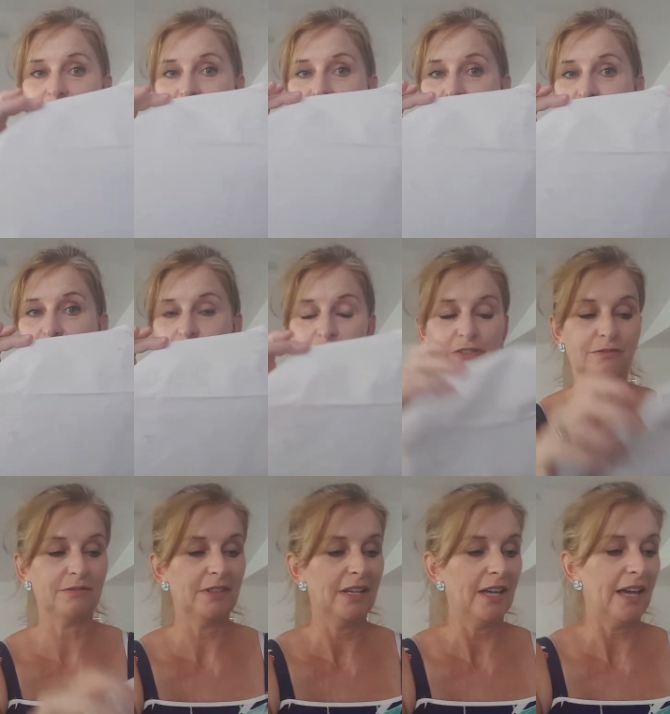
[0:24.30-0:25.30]
tissue.
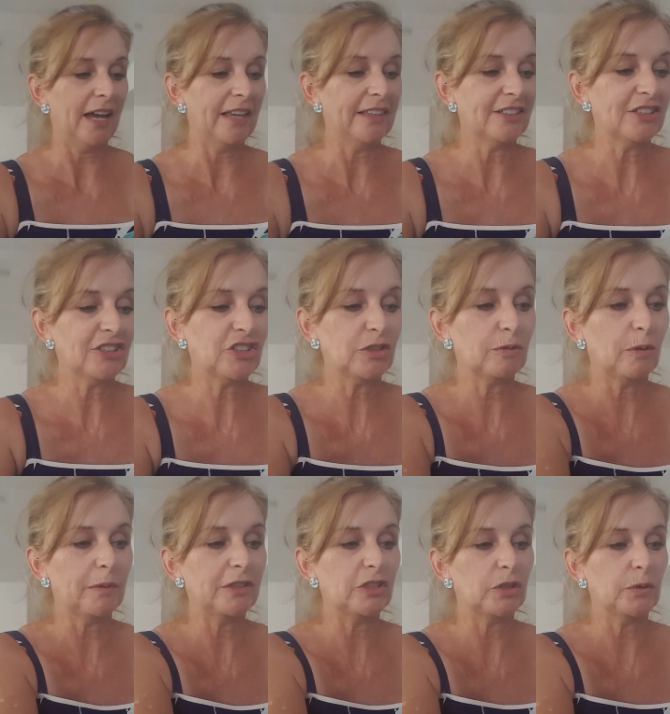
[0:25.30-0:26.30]
And the tissue, what
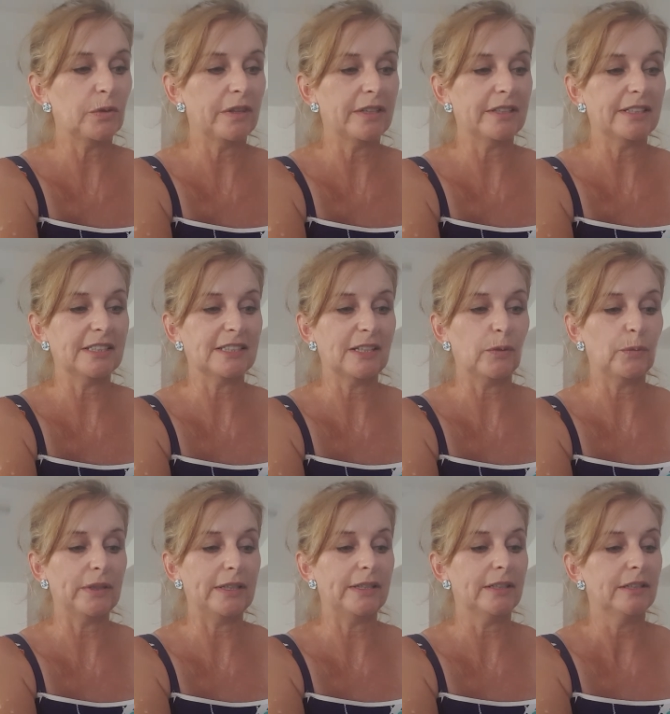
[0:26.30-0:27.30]
we do with it is that
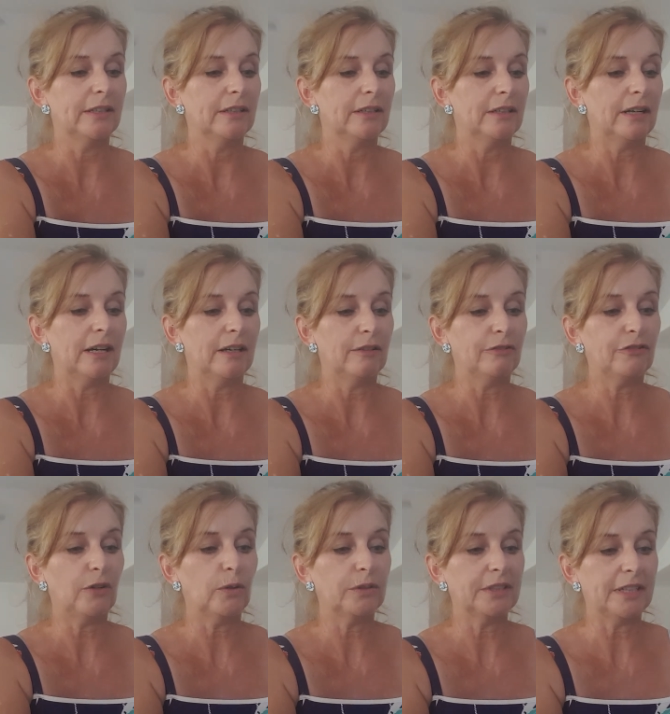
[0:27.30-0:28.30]
we uh,
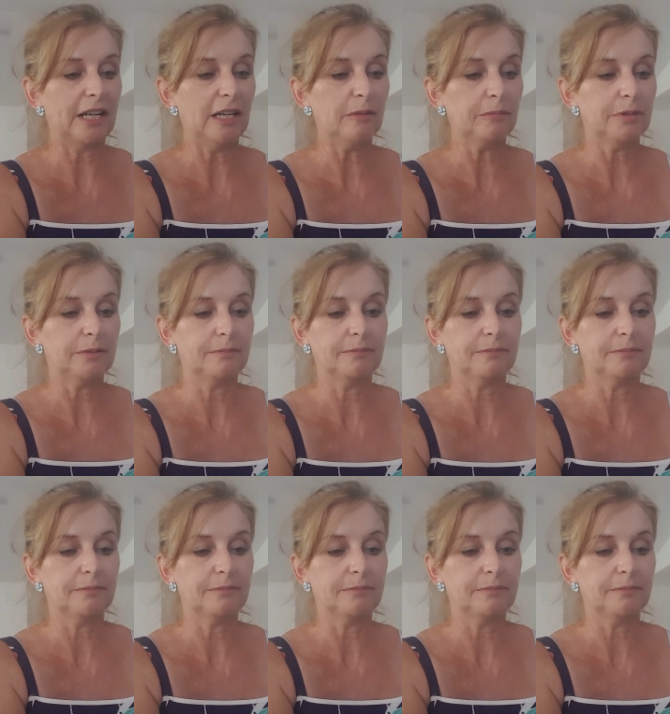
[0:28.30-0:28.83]
fold it up